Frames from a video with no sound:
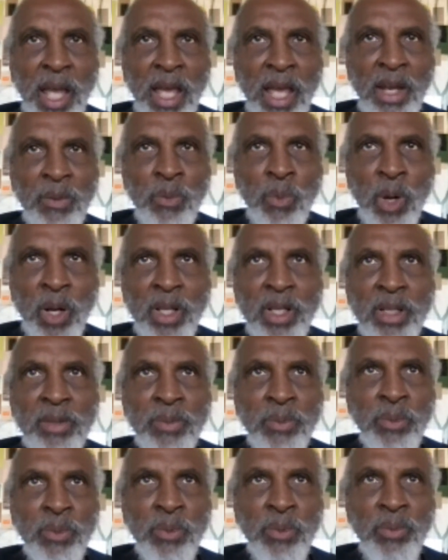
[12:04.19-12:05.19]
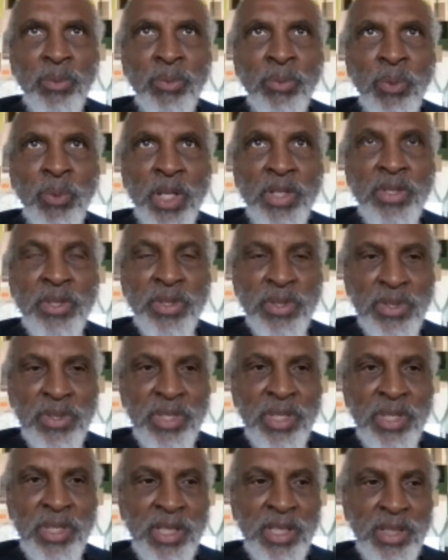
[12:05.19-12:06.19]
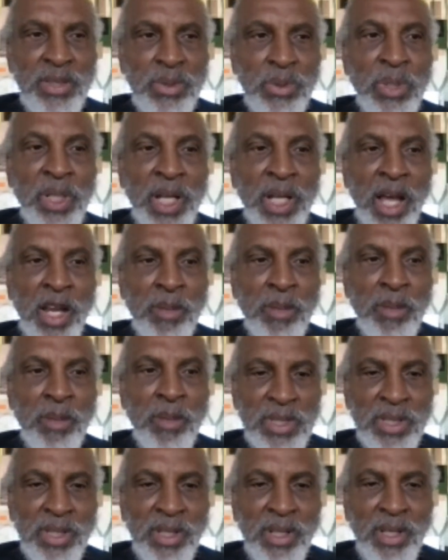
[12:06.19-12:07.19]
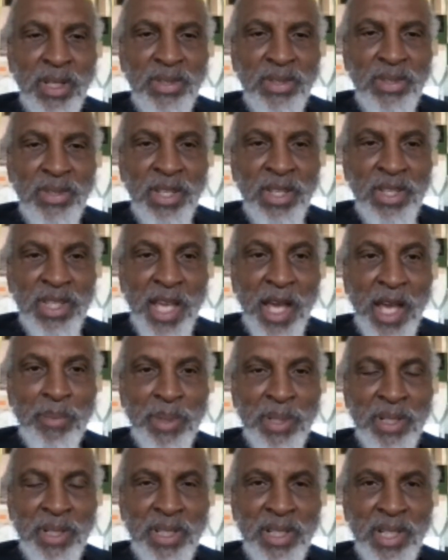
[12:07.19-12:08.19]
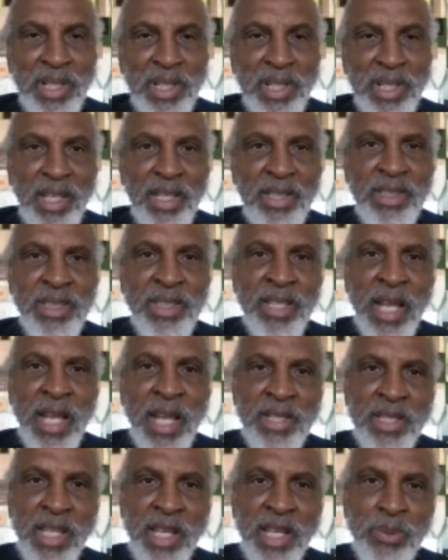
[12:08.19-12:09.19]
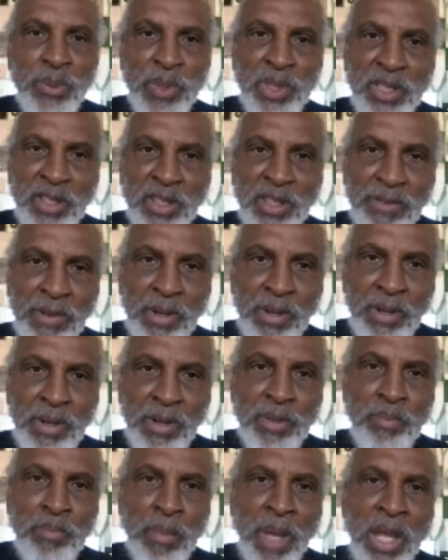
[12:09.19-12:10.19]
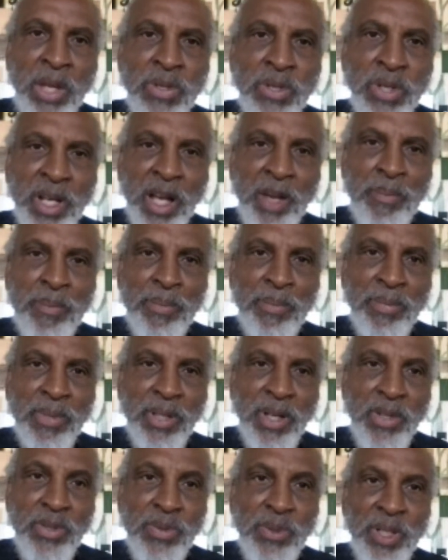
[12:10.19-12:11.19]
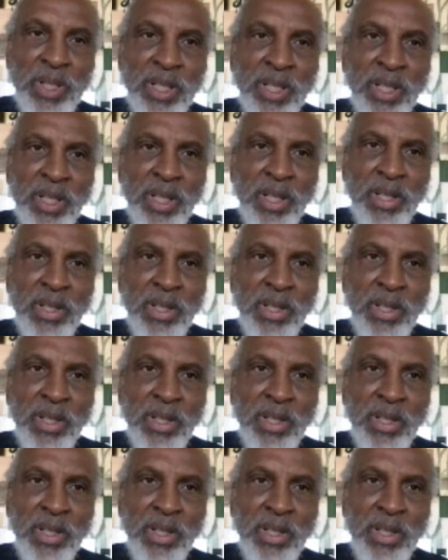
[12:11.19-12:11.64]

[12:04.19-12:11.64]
and one of the reasons these two economists say this happened is the united states was the first major com- country